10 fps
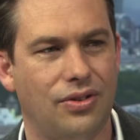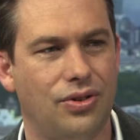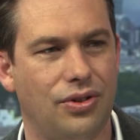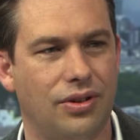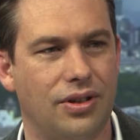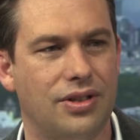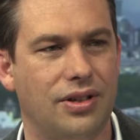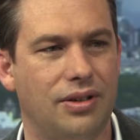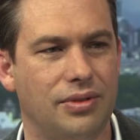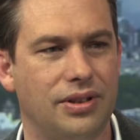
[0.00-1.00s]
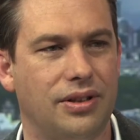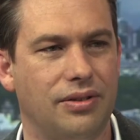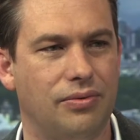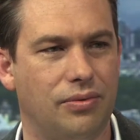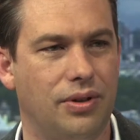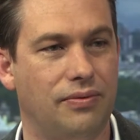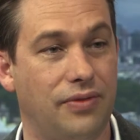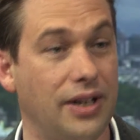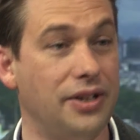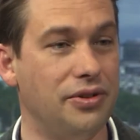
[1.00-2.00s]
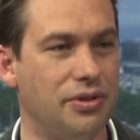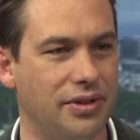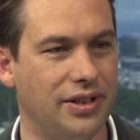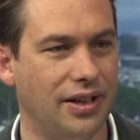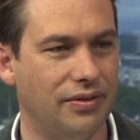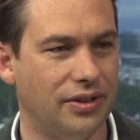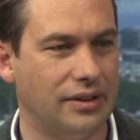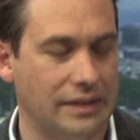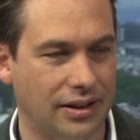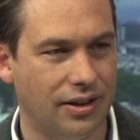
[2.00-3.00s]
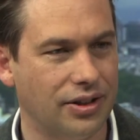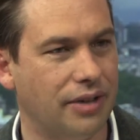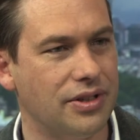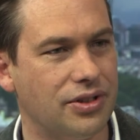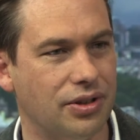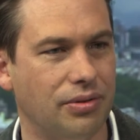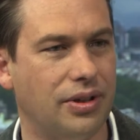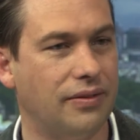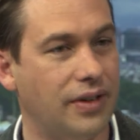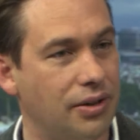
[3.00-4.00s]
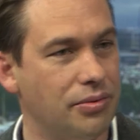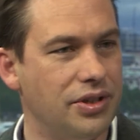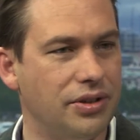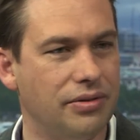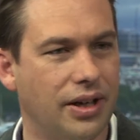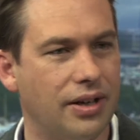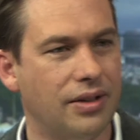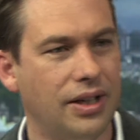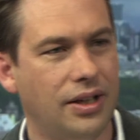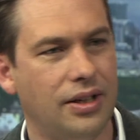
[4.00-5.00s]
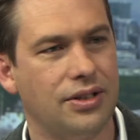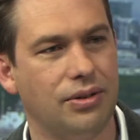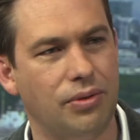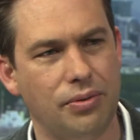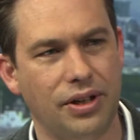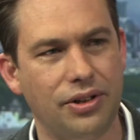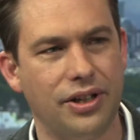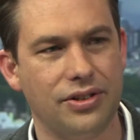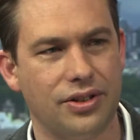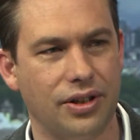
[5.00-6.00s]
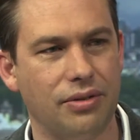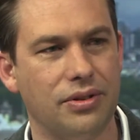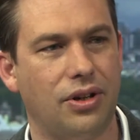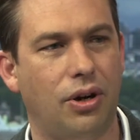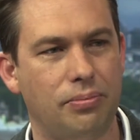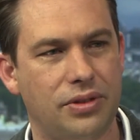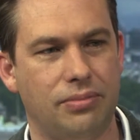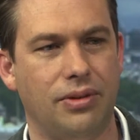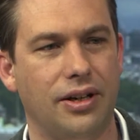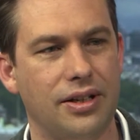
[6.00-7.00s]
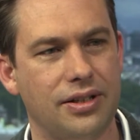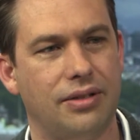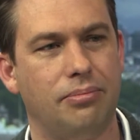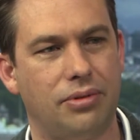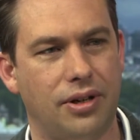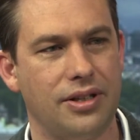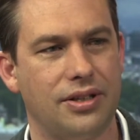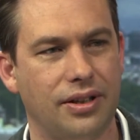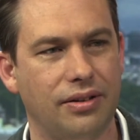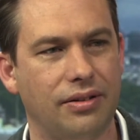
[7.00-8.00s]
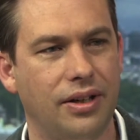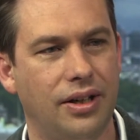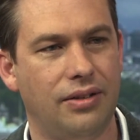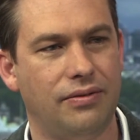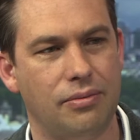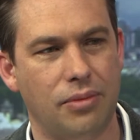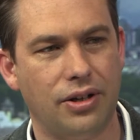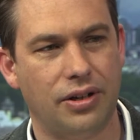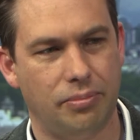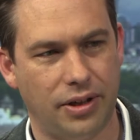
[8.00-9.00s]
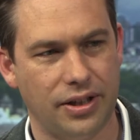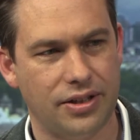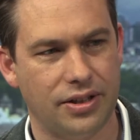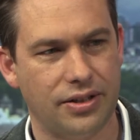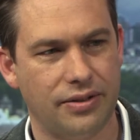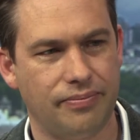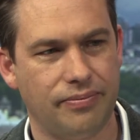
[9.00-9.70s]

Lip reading: Sure, I'll start with kind of what value do we deliver, and then I'll go into kind of how we do that. So what we're looking to do is optimize pricing for marketplaces.